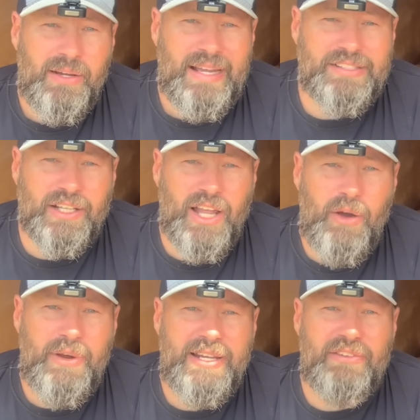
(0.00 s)
At the
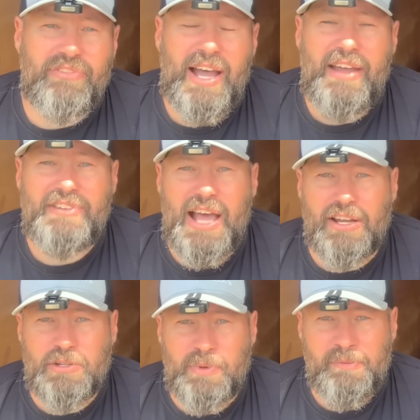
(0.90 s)
low end, at
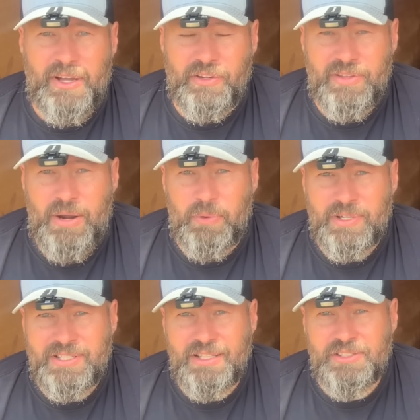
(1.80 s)
$5 per bundle, that
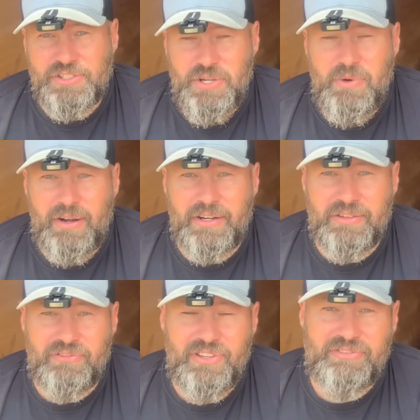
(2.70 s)
works out to
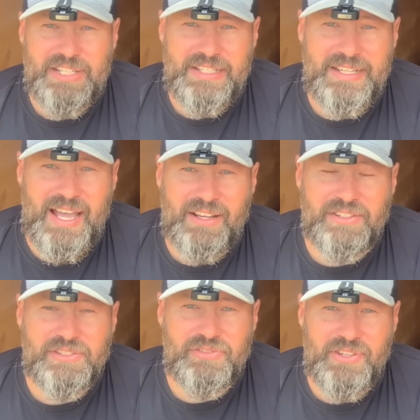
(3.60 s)

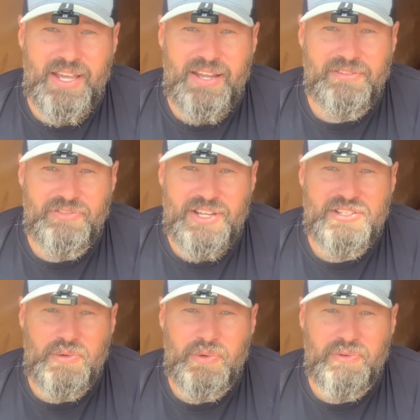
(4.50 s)
$215 for that
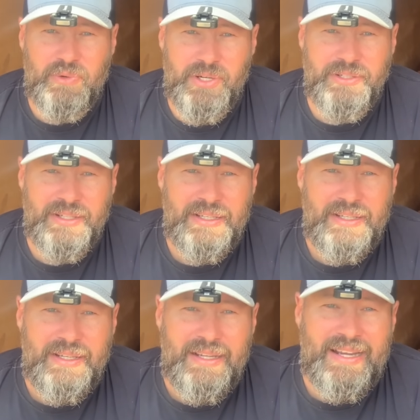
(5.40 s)
face cord of wood.
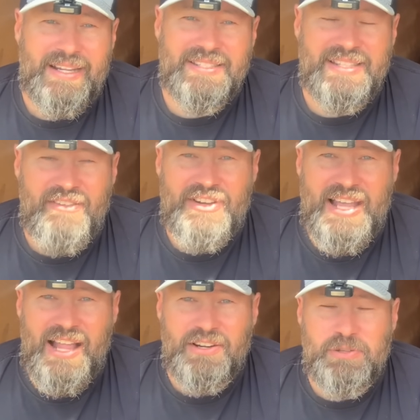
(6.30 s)
And at
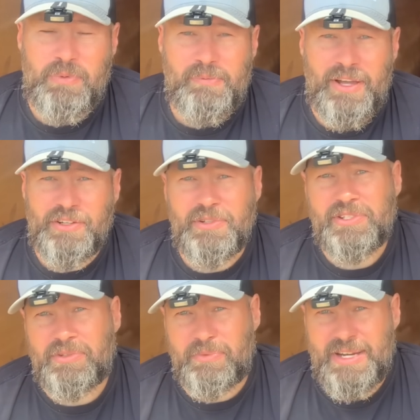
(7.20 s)
$7 per bundle,
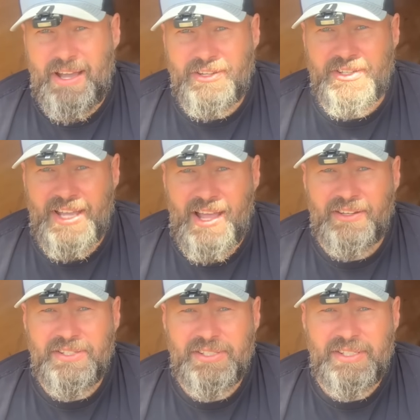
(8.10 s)
it's
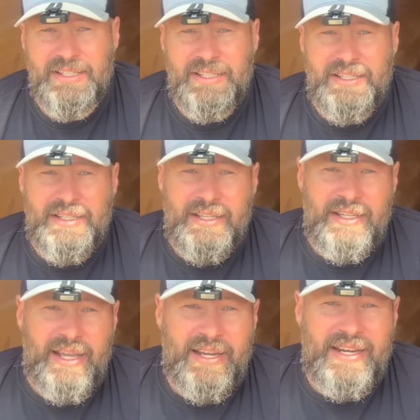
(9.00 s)
$300.
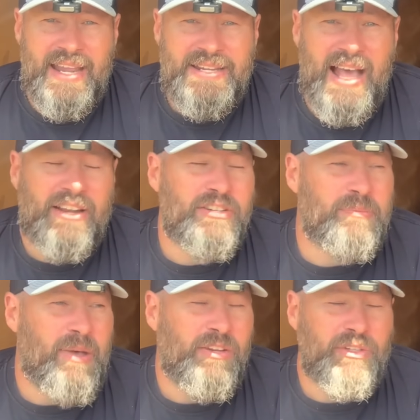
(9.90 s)
And at $8
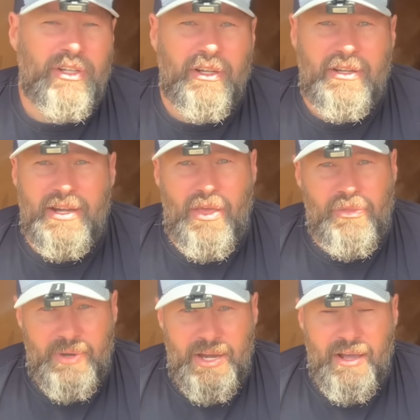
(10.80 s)
a bundle, you're looking
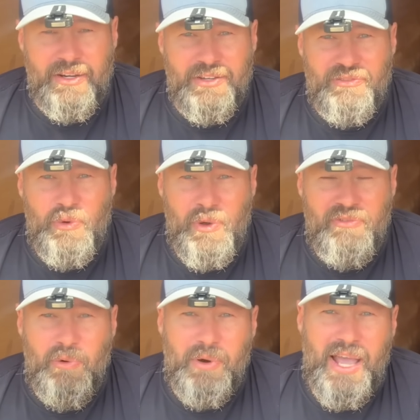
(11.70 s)
at
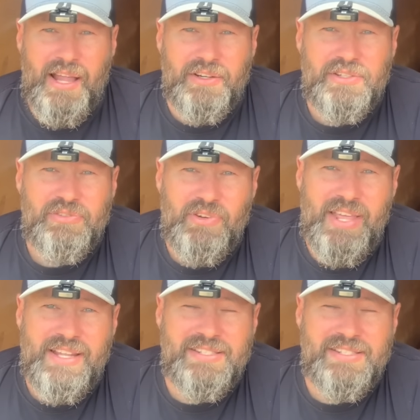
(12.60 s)
$344 for that